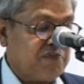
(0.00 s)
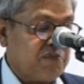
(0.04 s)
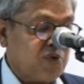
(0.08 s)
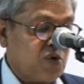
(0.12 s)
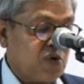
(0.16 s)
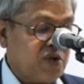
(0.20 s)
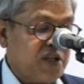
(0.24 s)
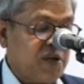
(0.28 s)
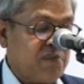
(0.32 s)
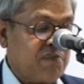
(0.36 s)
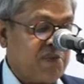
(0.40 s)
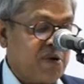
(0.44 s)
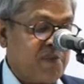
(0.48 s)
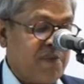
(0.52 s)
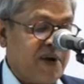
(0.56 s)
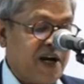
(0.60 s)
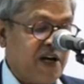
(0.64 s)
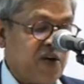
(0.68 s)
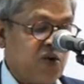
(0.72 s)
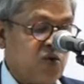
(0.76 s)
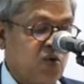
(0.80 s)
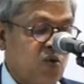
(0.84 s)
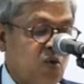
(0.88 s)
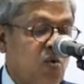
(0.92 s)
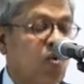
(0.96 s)
Modi
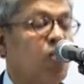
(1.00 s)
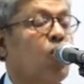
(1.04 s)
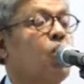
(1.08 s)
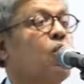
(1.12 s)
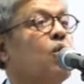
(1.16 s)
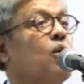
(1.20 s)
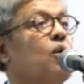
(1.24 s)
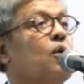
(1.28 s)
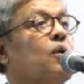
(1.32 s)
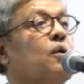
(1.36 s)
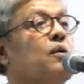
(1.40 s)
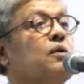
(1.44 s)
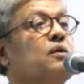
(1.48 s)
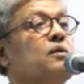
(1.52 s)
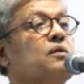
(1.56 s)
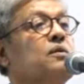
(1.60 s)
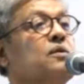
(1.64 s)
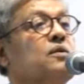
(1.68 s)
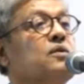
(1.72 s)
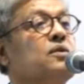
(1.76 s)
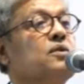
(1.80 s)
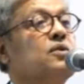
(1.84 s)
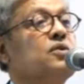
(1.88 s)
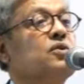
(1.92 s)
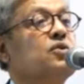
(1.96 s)
prepared to go
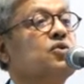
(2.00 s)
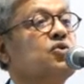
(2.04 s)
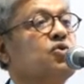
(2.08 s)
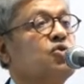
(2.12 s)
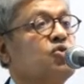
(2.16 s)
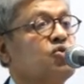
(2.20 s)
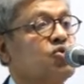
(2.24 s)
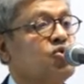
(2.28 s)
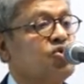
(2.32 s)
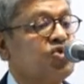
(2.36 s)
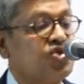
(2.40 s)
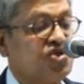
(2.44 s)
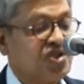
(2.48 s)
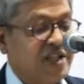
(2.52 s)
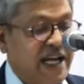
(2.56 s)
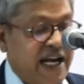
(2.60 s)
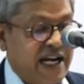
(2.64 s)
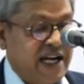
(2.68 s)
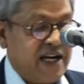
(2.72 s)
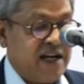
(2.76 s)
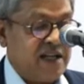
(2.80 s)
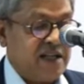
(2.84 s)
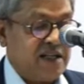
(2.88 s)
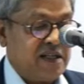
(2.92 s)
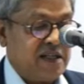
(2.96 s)
to
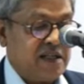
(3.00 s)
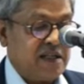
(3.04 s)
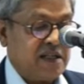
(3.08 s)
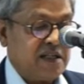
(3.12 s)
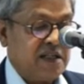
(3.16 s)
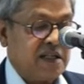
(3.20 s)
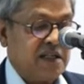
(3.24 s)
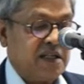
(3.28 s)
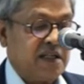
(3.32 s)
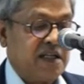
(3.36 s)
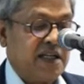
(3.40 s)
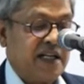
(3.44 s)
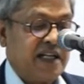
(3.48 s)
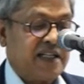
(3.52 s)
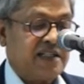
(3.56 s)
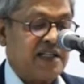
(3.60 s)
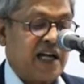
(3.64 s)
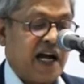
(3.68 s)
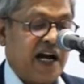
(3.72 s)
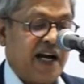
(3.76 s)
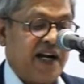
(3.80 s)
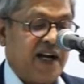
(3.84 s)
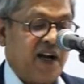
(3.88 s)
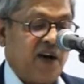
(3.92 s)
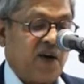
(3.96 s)
shed his
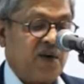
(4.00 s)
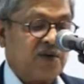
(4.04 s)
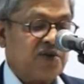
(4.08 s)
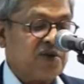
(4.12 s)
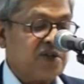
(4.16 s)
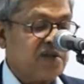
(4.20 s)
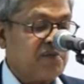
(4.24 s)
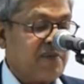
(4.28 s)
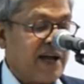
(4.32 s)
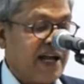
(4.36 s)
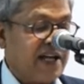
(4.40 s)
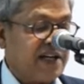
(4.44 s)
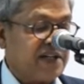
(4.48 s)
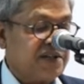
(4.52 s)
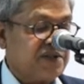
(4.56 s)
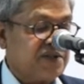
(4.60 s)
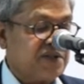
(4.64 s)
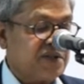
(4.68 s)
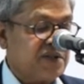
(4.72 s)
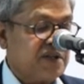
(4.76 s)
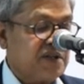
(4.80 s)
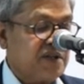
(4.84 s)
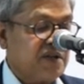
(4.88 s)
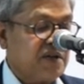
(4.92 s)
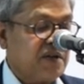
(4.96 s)
ideological baggage
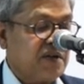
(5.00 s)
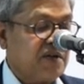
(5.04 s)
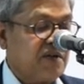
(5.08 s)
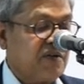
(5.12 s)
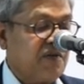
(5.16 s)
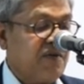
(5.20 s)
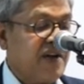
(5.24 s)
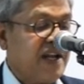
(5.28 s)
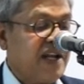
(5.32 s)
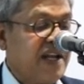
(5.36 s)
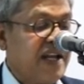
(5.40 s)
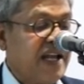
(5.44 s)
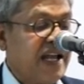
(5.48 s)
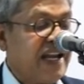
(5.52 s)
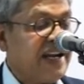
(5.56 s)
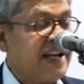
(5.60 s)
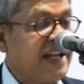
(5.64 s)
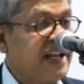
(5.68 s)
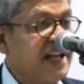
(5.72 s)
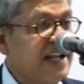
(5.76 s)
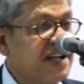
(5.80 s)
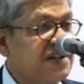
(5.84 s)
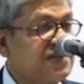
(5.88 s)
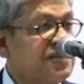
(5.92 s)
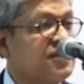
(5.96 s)
when he
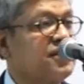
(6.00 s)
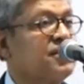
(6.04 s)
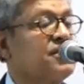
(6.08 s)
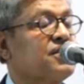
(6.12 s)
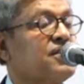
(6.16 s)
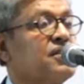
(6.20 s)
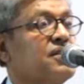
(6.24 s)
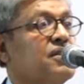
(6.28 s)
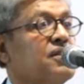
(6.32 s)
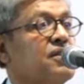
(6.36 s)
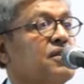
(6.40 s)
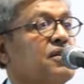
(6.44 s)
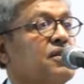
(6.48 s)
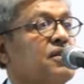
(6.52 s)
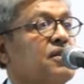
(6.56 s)
engages